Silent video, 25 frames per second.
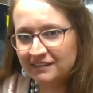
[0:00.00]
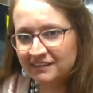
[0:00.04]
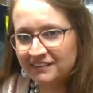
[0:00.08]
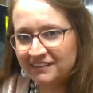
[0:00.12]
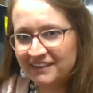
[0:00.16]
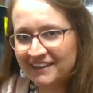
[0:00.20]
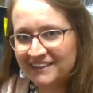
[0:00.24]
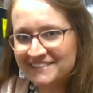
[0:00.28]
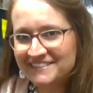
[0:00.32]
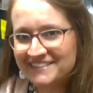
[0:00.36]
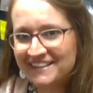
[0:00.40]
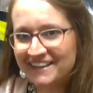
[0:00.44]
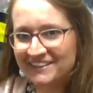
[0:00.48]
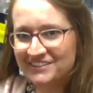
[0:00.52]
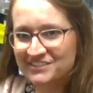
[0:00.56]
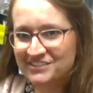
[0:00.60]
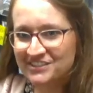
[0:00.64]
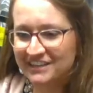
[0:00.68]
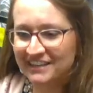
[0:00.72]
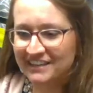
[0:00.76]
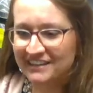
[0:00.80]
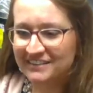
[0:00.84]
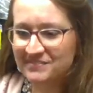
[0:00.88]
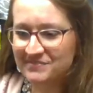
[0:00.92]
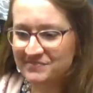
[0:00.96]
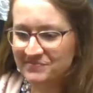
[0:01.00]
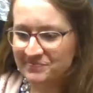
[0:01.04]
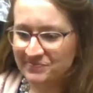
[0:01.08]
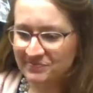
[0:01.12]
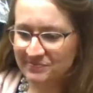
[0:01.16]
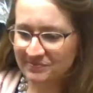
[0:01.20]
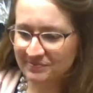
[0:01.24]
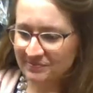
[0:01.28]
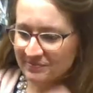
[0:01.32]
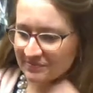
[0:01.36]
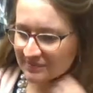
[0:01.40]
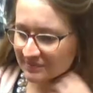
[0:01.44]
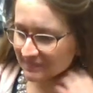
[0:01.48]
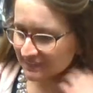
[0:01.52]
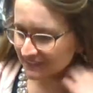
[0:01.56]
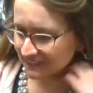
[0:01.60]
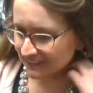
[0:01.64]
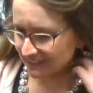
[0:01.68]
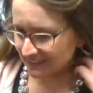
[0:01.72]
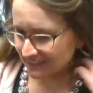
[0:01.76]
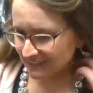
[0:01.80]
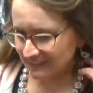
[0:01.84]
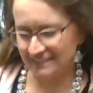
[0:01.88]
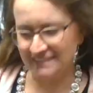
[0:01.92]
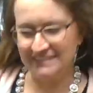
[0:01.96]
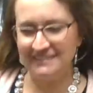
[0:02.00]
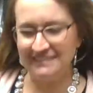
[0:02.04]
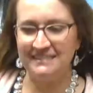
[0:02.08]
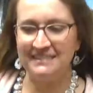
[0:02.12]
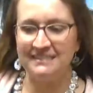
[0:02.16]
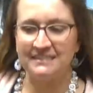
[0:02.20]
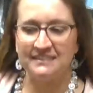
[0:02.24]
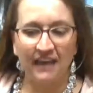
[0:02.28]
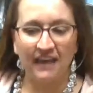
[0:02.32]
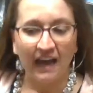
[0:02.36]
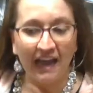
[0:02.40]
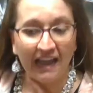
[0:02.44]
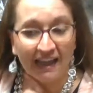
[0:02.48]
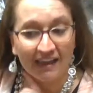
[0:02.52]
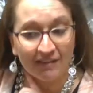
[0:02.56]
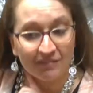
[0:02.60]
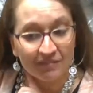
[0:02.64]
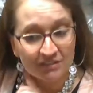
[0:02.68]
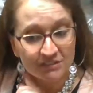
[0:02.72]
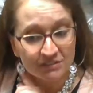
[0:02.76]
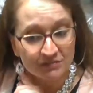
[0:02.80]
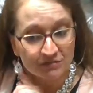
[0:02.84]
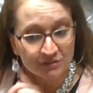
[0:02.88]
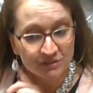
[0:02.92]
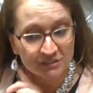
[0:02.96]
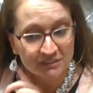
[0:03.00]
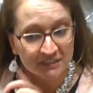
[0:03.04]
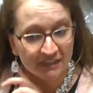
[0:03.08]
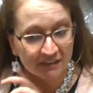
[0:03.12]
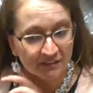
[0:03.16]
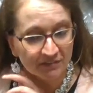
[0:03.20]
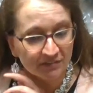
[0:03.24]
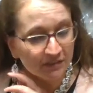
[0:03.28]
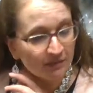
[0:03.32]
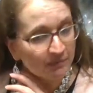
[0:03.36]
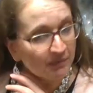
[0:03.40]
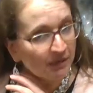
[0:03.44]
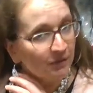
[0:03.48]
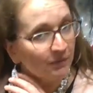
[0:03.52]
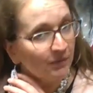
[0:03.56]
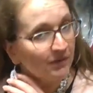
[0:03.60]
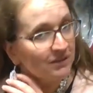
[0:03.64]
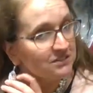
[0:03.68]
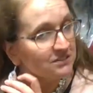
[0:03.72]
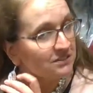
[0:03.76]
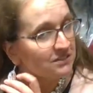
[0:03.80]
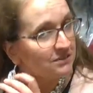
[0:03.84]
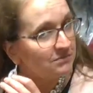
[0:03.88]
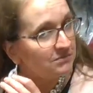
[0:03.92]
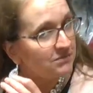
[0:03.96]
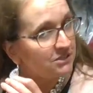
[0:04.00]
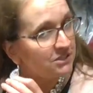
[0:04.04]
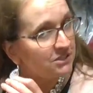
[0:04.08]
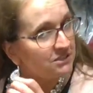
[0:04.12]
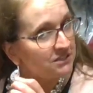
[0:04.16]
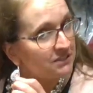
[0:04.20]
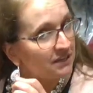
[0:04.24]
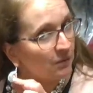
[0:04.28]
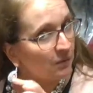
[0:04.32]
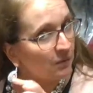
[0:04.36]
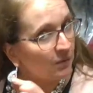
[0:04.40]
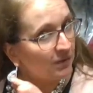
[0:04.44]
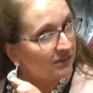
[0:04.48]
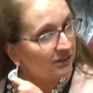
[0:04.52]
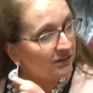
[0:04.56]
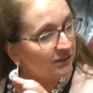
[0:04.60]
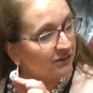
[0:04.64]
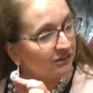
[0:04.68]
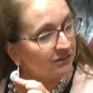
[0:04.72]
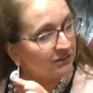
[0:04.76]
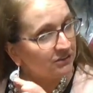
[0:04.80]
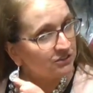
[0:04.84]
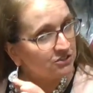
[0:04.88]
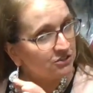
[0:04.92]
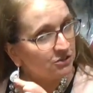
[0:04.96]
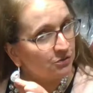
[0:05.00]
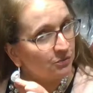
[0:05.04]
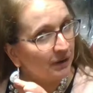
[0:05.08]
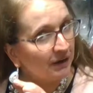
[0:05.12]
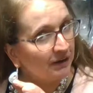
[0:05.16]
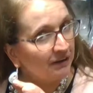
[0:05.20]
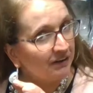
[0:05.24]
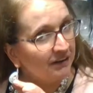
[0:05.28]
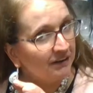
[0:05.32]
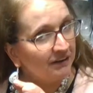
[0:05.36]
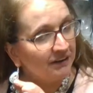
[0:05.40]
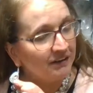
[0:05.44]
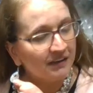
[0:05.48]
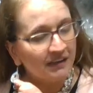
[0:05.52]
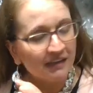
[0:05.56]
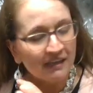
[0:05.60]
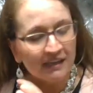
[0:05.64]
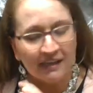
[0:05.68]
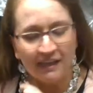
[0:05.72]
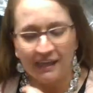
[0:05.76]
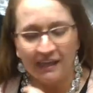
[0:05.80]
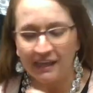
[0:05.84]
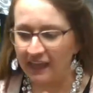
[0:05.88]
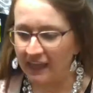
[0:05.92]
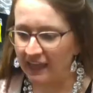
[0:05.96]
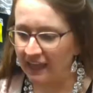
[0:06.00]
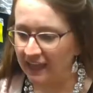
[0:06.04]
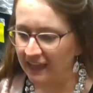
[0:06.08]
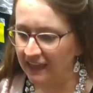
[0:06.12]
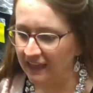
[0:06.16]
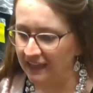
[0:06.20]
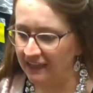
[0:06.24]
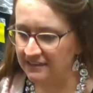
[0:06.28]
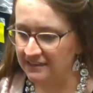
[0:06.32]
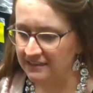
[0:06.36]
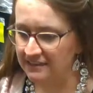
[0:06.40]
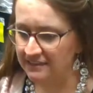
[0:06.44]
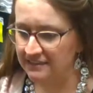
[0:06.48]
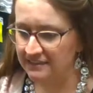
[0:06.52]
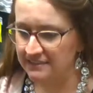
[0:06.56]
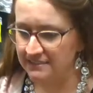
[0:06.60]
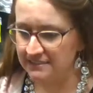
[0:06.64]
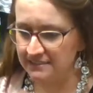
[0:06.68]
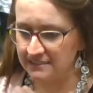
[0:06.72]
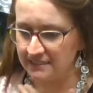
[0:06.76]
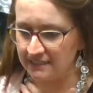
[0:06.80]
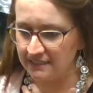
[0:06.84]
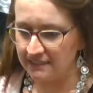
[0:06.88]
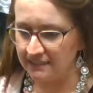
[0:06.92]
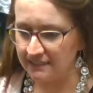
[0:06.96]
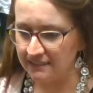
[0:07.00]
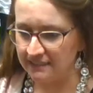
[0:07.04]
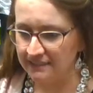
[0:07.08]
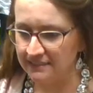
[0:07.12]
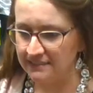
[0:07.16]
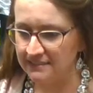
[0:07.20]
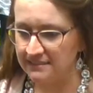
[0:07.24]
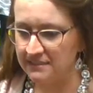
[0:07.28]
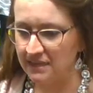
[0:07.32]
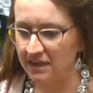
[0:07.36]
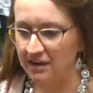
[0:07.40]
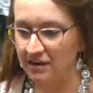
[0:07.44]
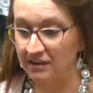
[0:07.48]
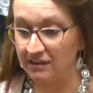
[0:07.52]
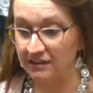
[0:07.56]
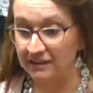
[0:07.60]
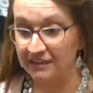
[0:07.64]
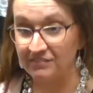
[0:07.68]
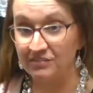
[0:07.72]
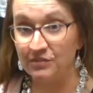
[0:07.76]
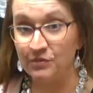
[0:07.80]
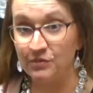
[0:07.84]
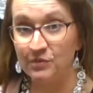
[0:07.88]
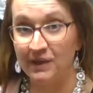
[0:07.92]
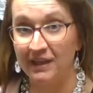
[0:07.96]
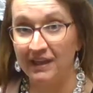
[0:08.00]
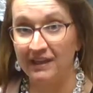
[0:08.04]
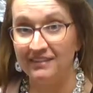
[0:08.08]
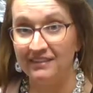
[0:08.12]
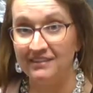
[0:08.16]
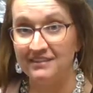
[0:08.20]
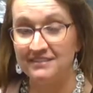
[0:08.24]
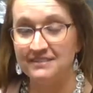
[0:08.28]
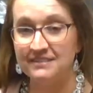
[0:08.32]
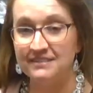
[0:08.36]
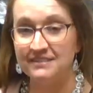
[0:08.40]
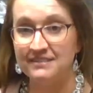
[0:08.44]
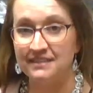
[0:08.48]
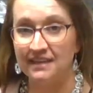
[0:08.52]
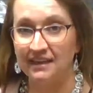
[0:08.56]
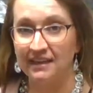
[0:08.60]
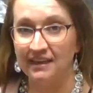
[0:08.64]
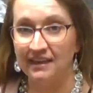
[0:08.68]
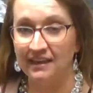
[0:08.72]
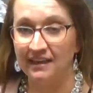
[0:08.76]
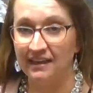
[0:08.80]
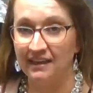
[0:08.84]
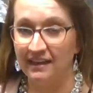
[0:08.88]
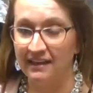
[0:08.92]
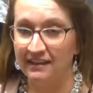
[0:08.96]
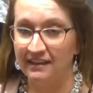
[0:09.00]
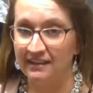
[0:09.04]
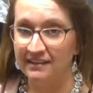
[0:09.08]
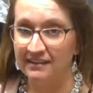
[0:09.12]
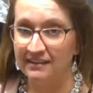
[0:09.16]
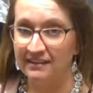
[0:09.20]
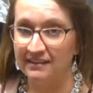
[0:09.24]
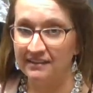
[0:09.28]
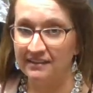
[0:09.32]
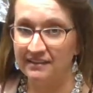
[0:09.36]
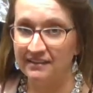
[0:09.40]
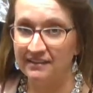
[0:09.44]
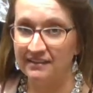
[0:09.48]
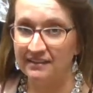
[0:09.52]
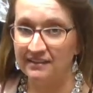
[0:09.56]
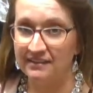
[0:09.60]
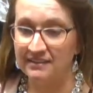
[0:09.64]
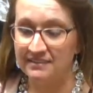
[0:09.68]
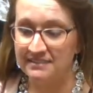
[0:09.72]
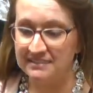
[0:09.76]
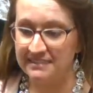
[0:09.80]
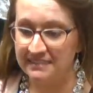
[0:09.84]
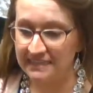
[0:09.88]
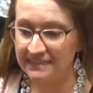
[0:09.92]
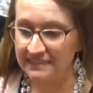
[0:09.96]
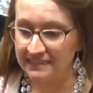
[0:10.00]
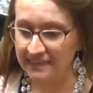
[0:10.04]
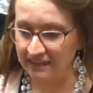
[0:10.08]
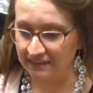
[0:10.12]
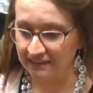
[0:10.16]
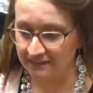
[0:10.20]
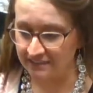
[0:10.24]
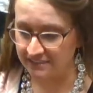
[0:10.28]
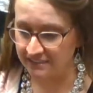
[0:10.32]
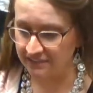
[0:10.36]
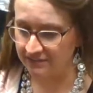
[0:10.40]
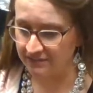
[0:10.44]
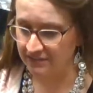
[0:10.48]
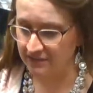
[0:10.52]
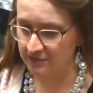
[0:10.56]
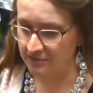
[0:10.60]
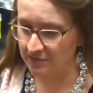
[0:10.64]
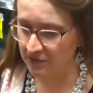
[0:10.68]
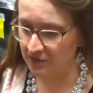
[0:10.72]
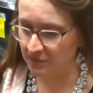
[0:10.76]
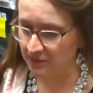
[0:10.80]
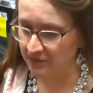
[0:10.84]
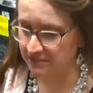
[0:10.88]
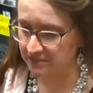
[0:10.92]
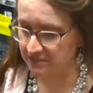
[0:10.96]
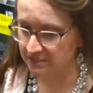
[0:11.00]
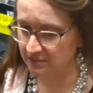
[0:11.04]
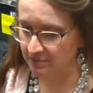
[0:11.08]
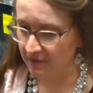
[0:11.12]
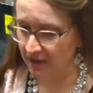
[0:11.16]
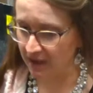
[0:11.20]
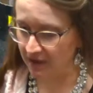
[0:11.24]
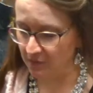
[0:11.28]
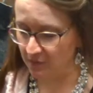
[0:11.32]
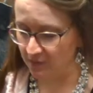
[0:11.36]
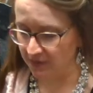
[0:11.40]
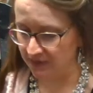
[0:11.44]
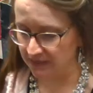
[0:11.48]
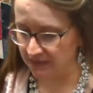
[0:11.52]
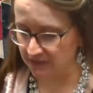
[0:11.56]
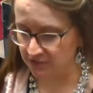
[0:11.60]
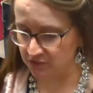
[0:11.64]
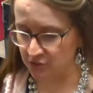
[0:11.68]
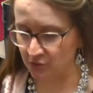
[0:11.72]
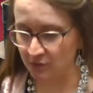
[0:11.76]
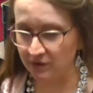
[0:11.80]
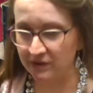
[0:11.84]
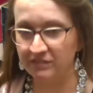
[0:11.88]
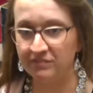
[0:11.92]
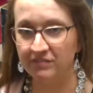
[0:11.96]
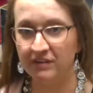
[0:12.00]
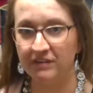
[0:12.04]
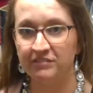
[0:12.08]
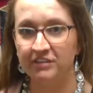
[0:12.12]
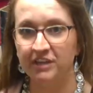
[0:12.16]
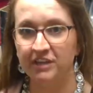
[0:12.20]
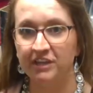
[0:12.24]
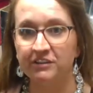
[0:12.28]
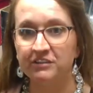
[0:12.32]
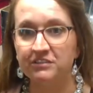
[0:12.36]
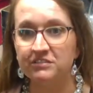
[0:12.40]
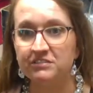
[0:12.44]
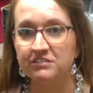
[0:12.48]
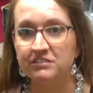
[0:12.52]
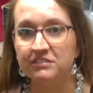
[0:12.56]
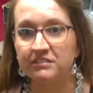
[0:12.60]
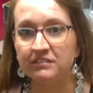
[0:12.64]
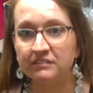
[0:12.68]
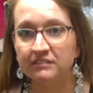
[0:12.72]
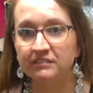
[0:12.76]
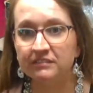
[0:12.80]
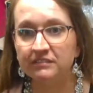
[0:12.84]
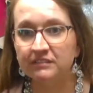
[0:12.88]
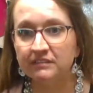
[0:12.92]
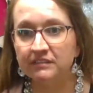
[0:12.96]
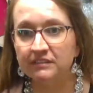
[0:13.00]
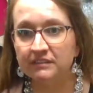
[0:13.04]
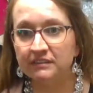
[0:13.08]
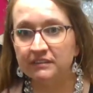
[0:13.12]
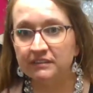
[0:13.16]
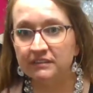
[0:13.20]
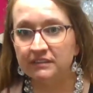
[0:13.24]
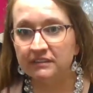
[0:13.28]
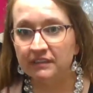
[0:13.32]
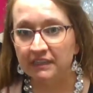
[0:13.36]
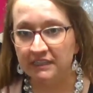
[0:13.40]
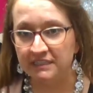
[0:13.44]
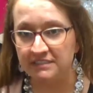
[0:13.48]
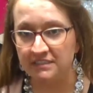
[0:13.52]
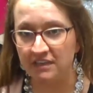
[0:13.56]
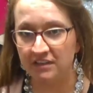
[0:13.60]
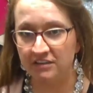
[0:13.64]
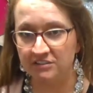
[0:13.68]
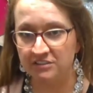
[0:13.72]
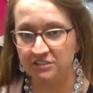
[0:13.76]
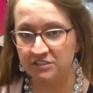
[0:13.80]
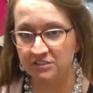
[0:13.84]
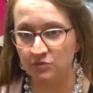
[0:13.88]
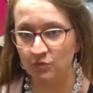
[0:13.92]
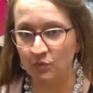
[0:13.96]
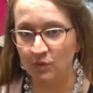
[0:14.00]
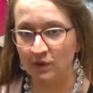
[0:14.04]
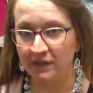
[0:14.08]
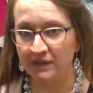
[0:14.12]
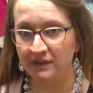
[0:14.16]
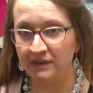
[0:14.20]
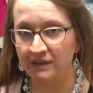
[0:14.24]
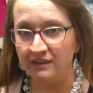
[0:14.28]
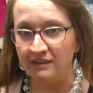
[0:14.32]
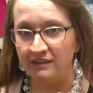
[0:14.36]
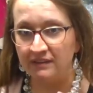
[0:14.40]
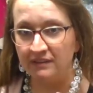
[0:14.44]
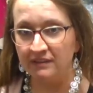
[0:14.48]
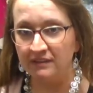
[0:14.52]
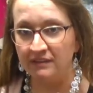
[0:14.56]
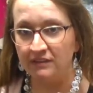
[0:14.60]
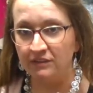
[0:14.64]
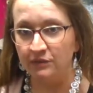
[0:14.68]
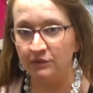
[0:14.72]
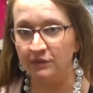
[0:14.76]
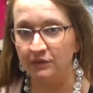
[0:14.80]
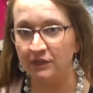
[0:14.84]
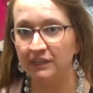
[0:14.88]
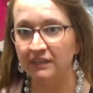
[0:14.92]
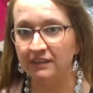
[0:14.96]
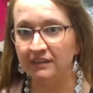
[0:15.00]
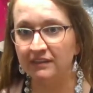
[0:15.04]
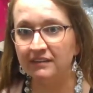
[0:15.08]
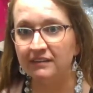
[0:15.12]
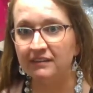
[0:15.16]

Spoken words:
Thanks, Andrea. I have these for sale if anybody wants them. Just say I want the earrings you're wearing. And this is our giveaway. This is a Z necklace if anybody wants to buy one at $25. It's all just one unit.